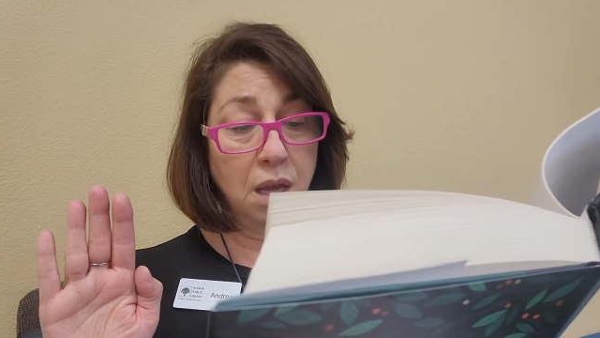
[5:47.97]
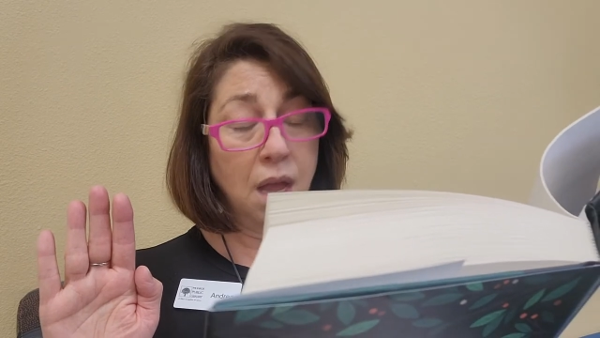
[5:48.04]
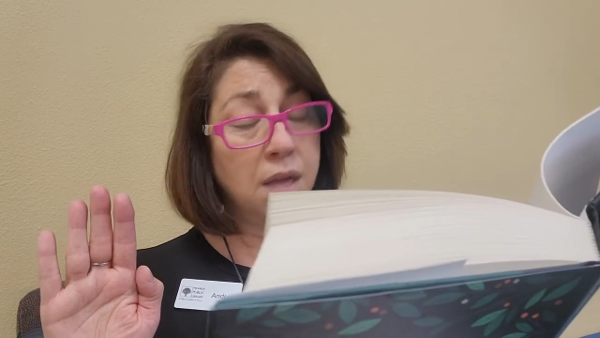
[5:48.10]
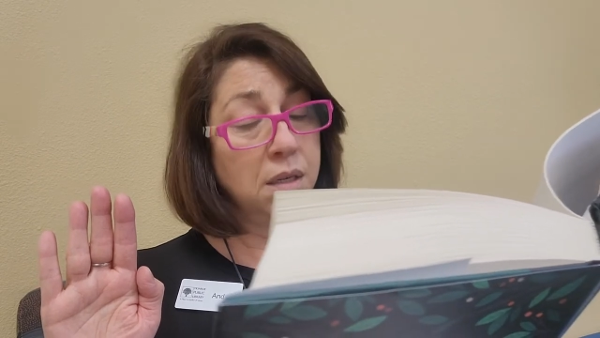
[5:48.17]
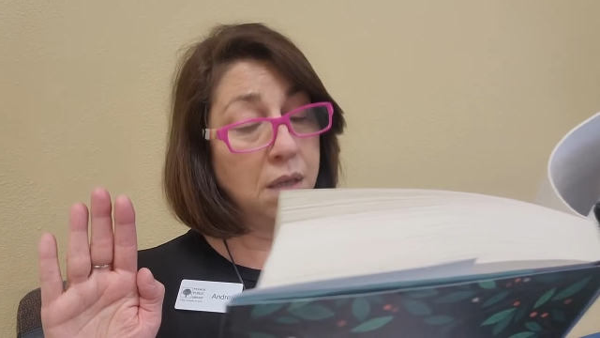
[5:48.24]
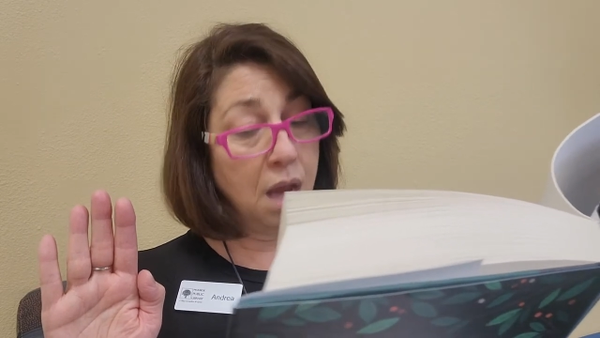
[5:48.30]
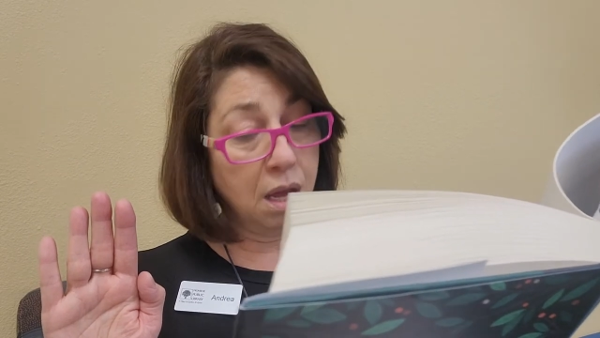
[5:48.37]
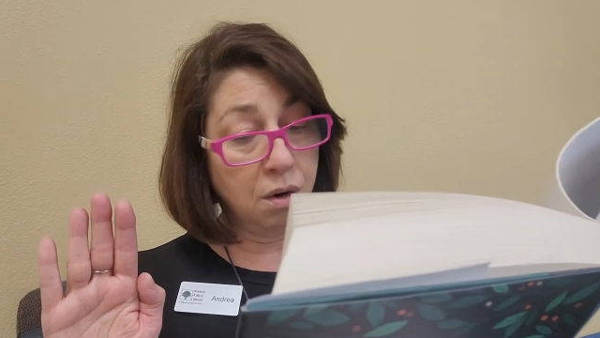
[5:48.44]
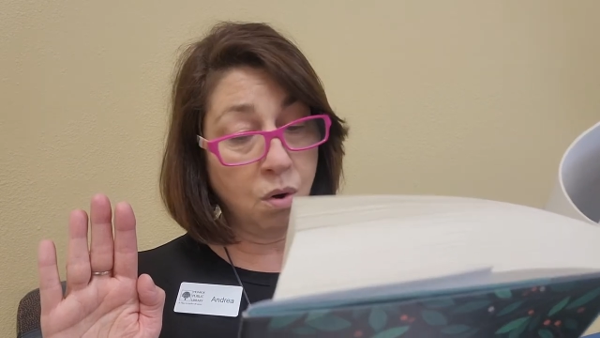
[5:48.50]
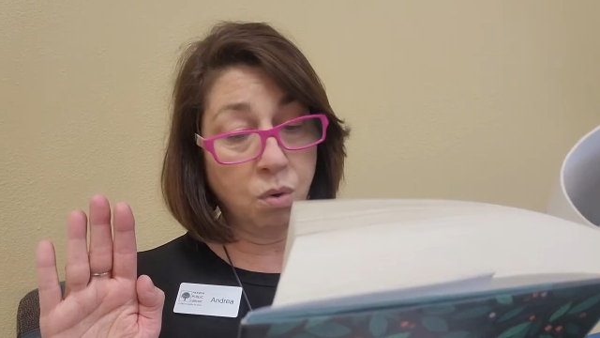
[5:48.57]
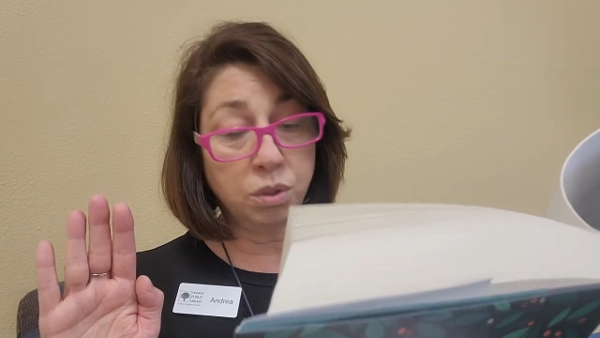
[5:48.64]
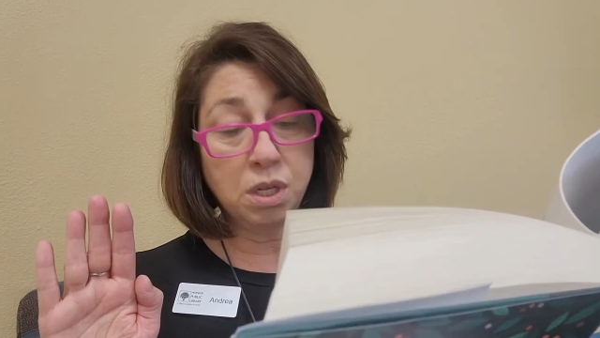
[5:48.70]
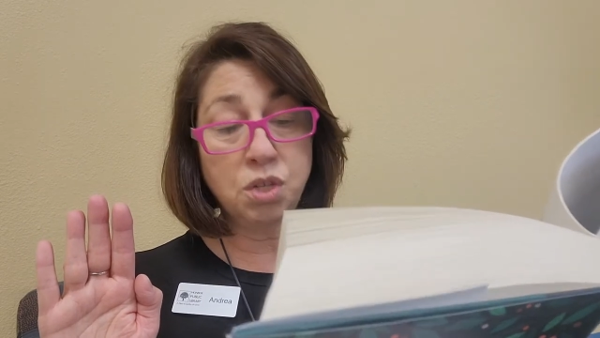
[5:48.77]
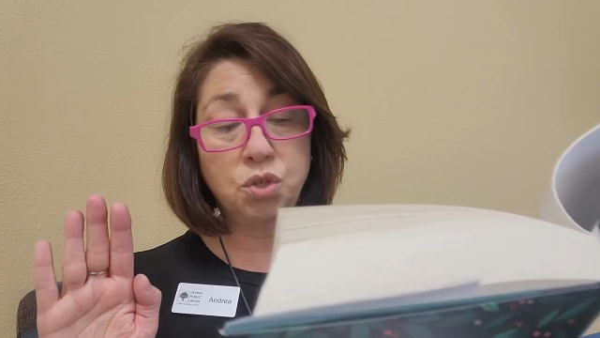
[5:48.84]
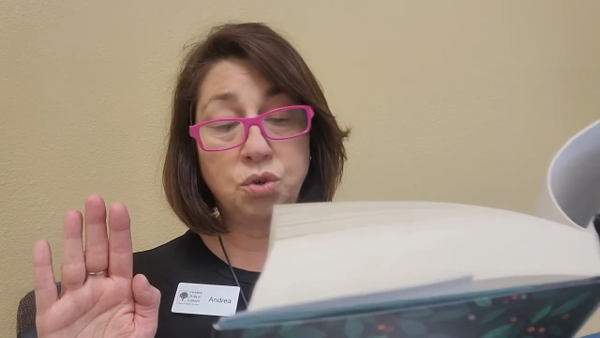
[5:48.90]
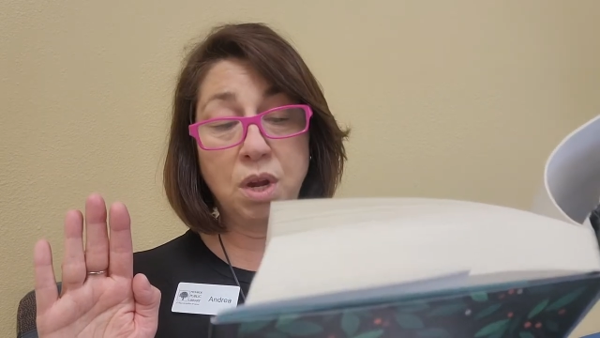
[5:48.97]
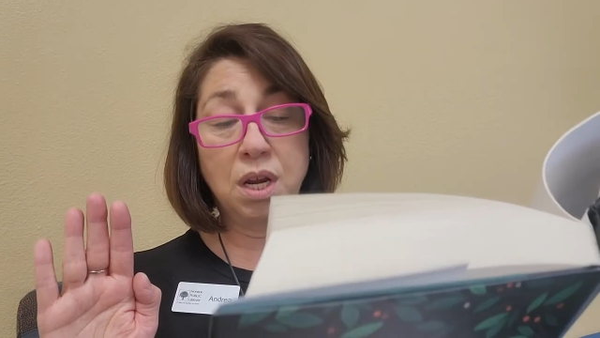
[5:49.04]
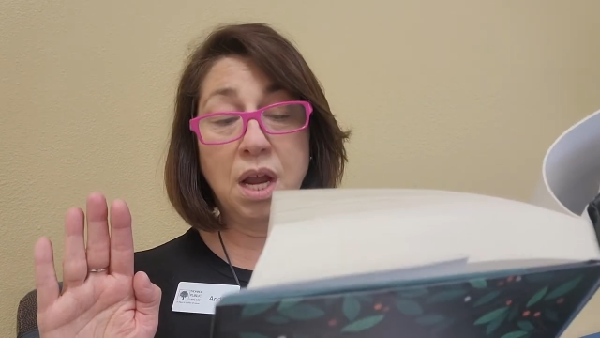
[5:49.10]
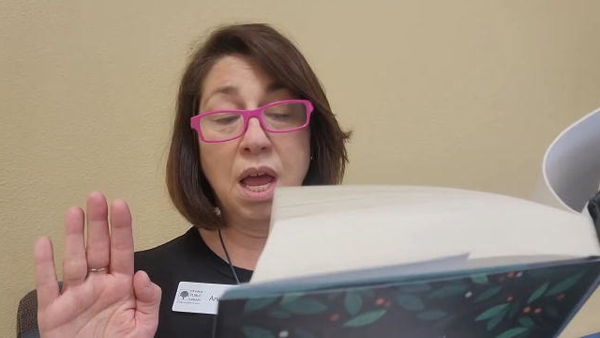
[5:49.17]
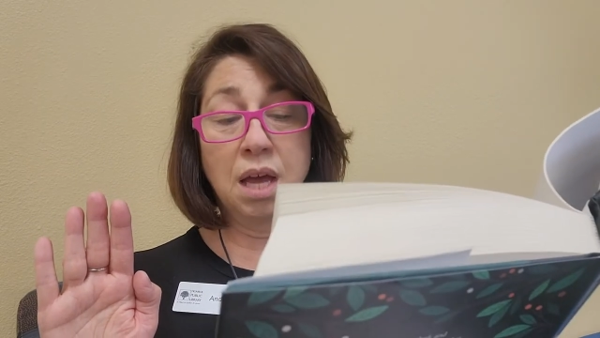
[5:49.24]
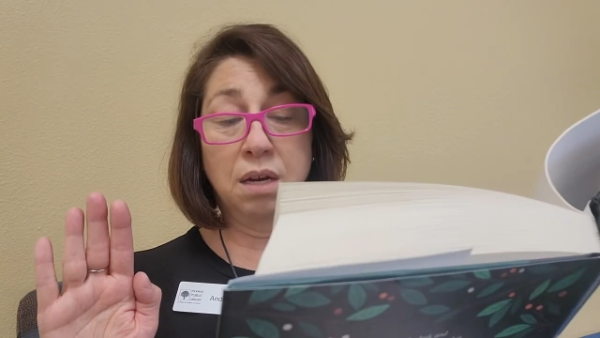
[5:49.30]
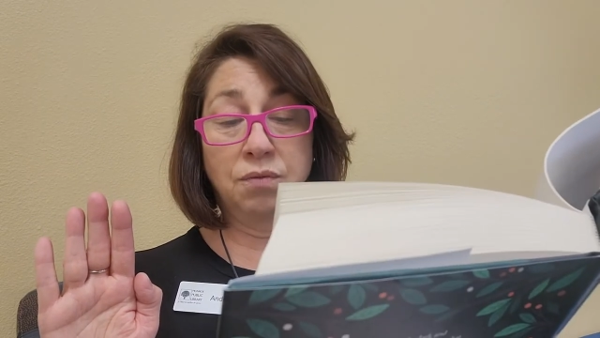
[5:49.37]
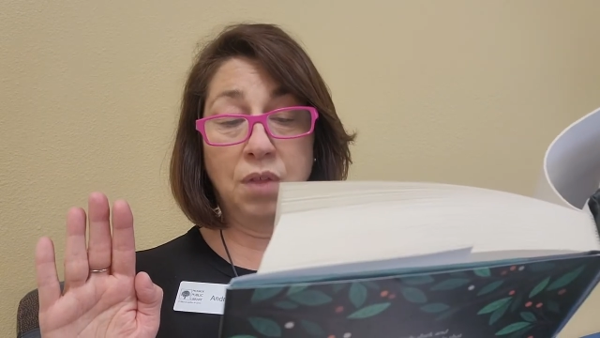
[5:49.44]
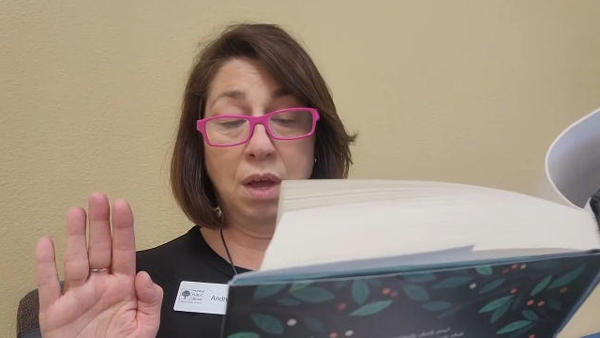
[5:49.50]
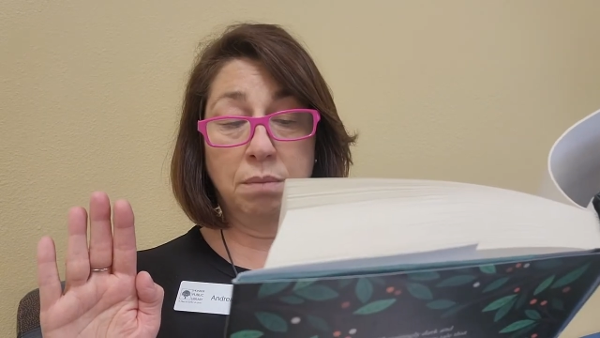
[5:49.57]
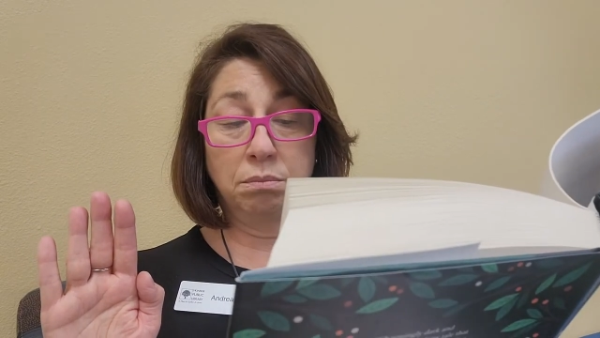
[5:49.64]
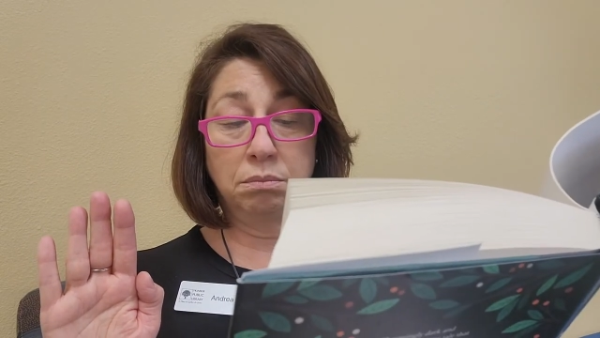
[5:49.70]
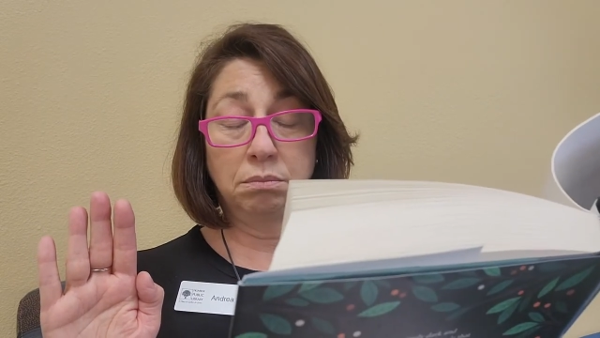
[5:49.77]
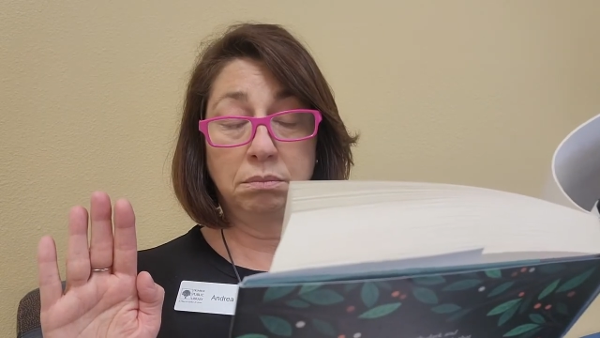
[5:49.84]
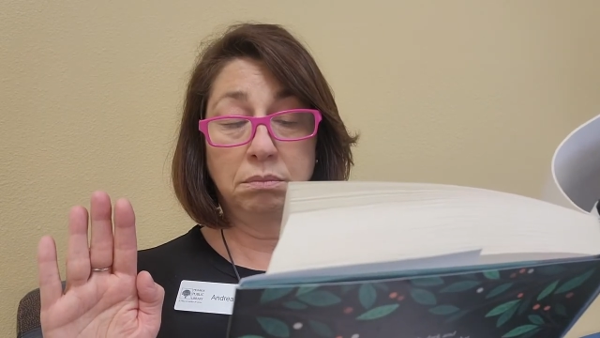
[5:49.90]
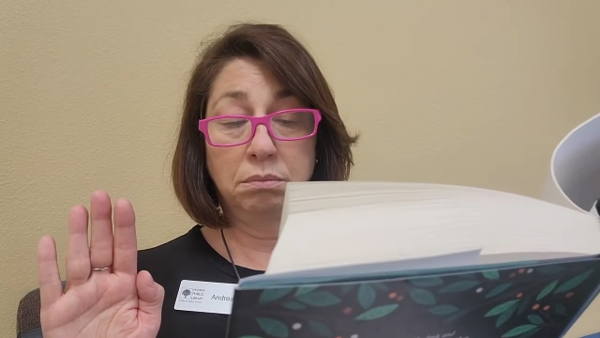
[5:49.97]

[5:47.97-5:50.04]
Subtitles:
and not only straight ahead of them,